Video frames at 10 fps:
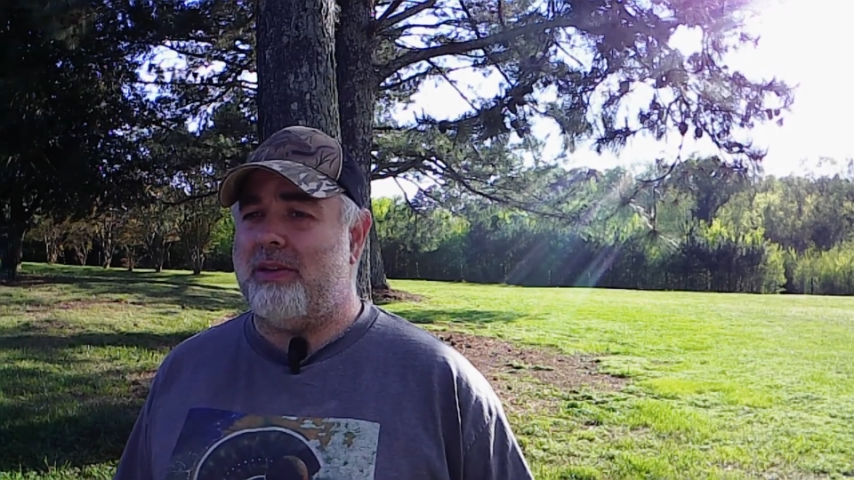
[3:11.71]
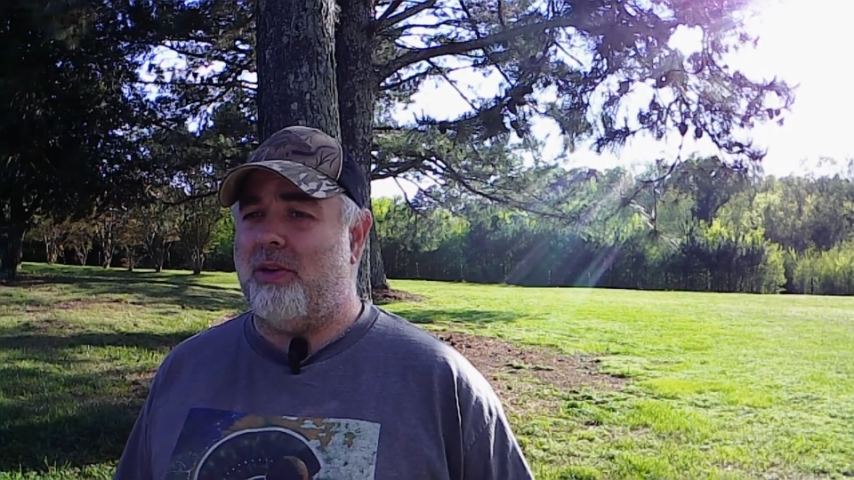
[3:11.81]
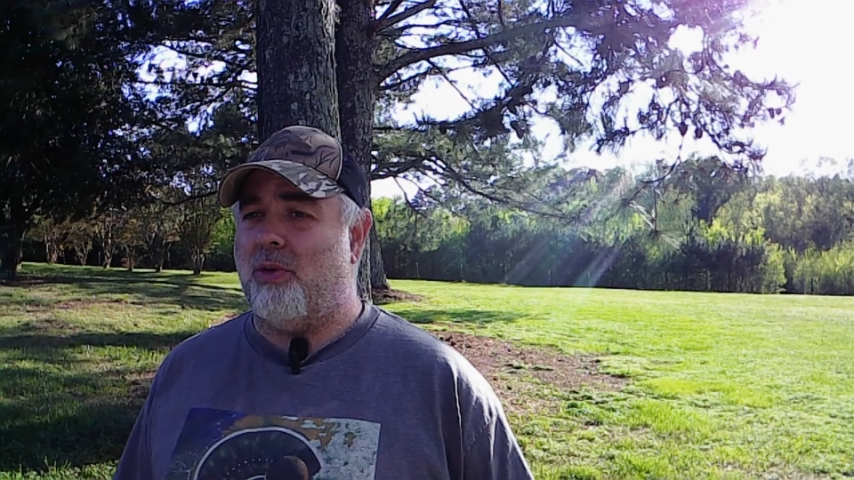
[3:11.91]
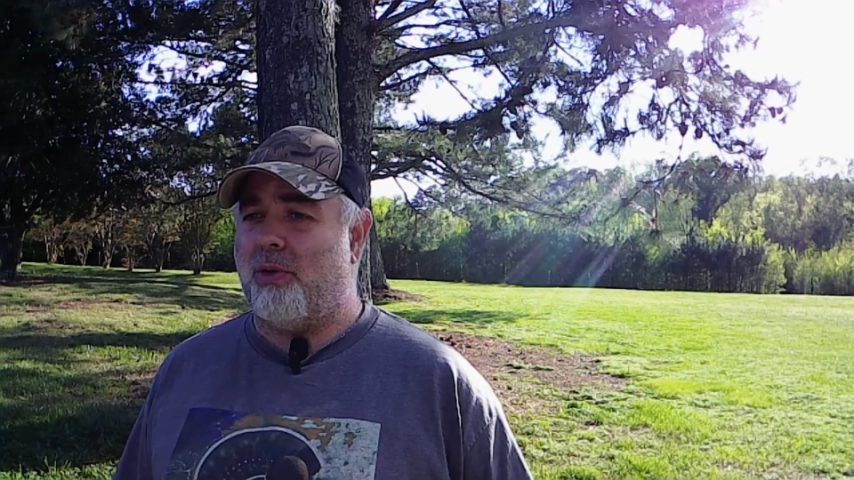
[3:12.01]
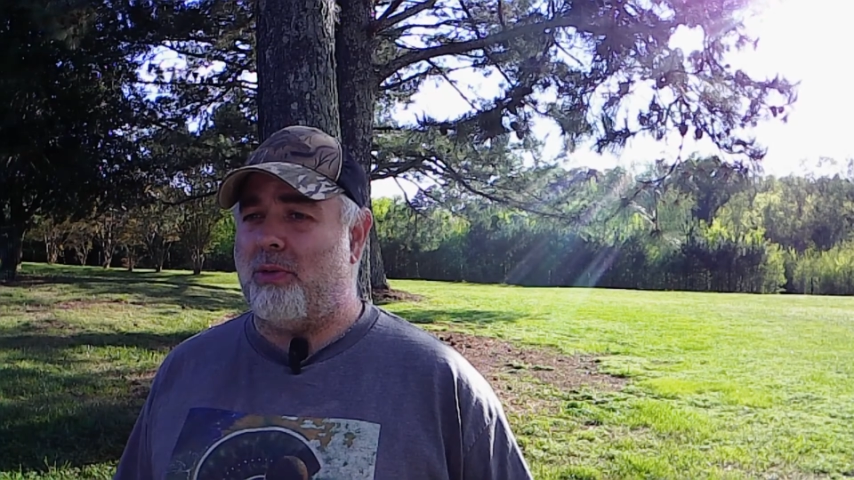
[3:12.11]

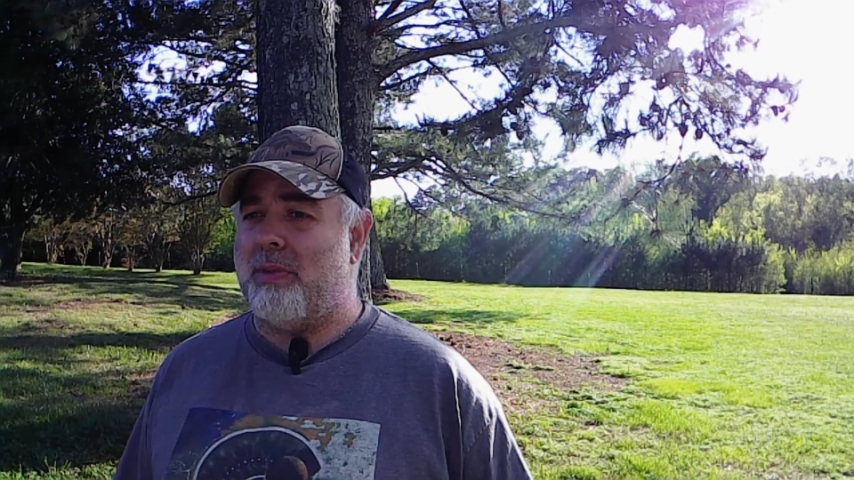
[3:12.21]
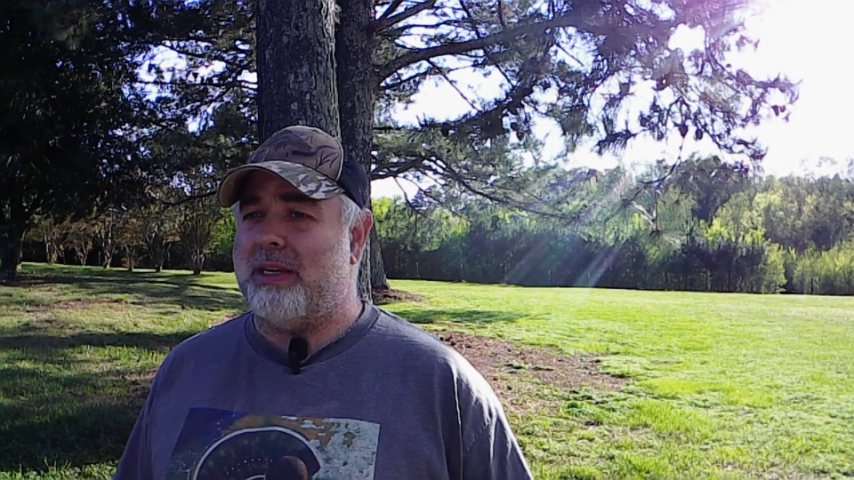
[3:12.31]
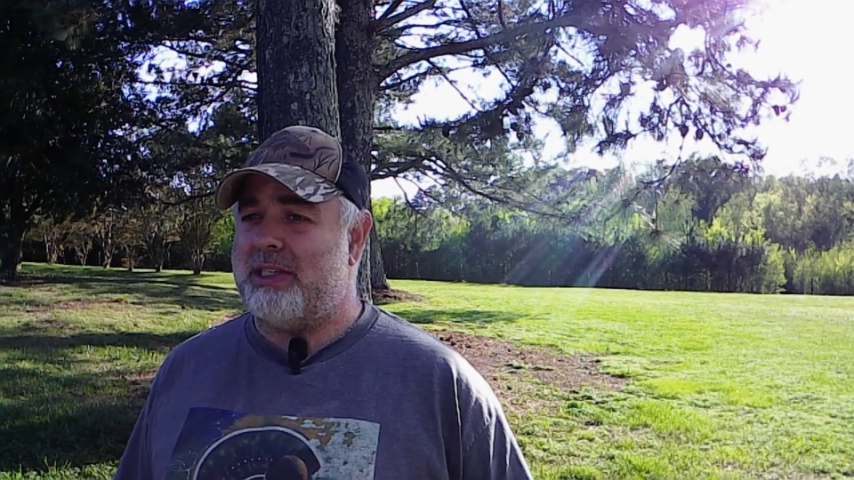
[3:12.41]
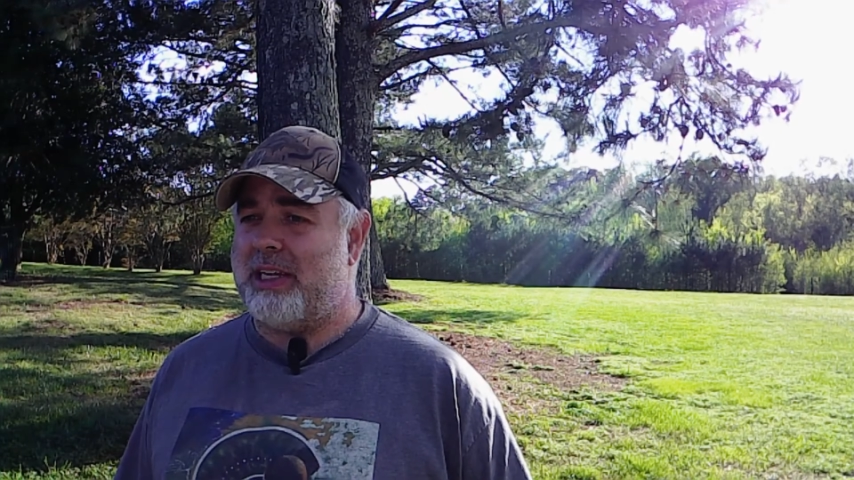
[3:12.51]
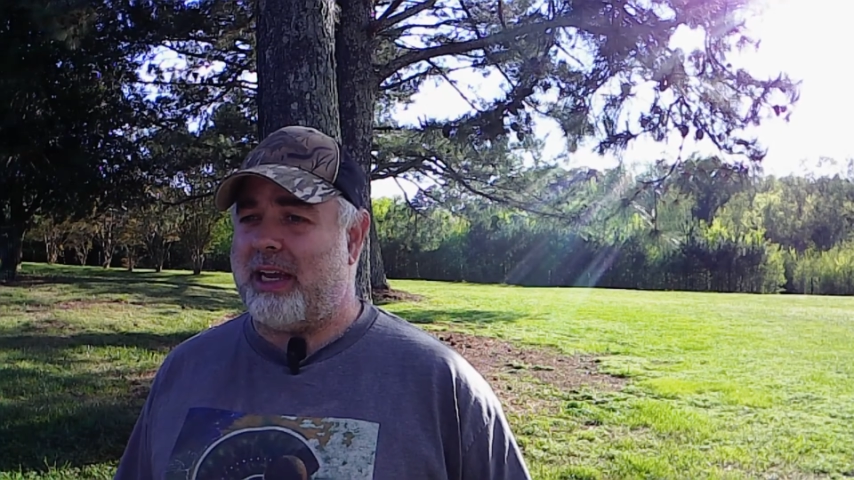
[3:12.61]
to order
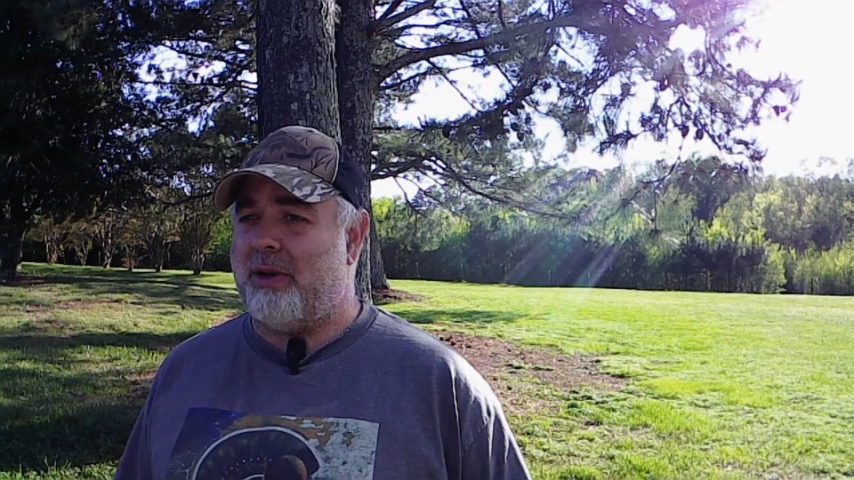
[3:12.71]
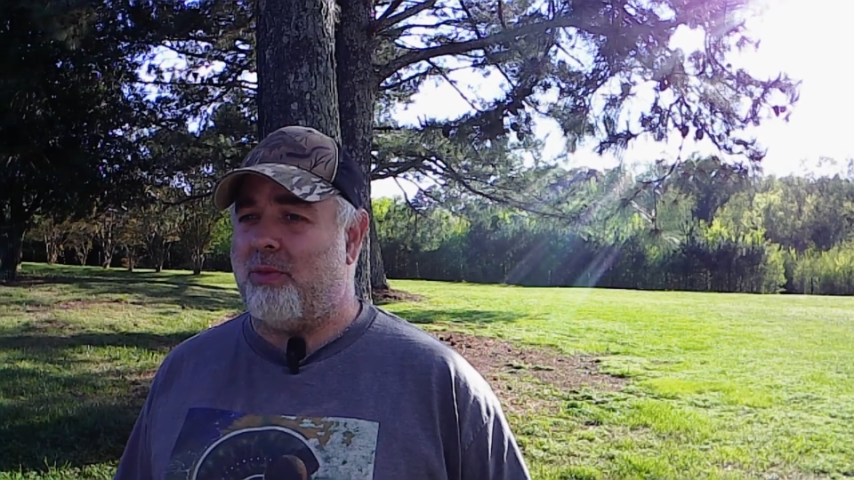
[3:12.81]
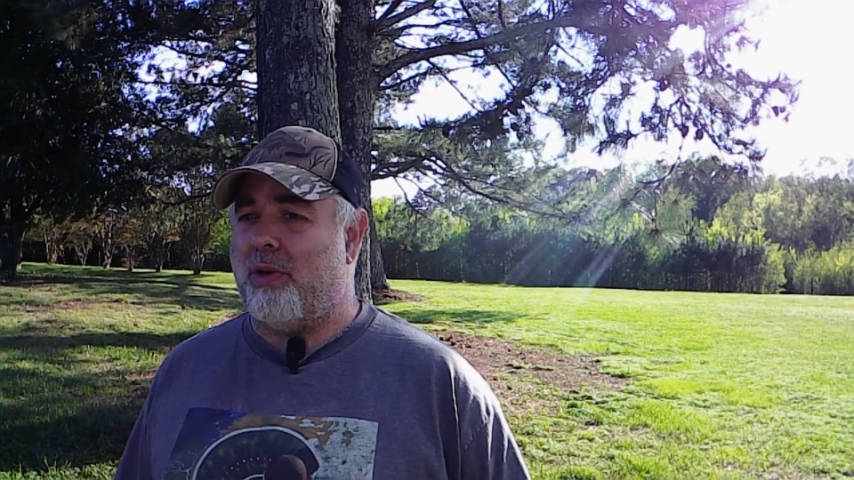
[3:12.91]
my second